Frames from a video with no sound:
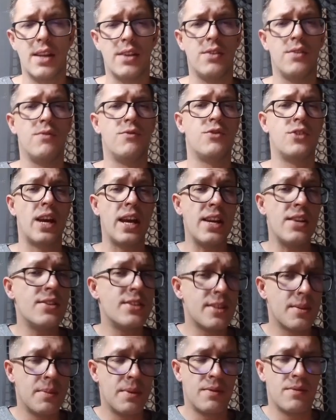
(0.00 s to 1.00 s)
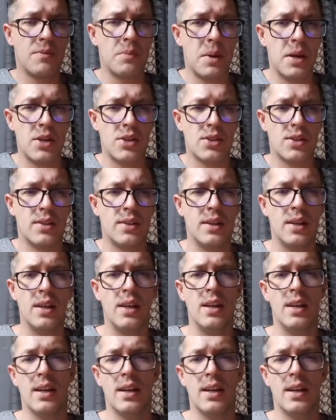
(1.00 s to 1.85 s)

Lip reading: and you've changed some information,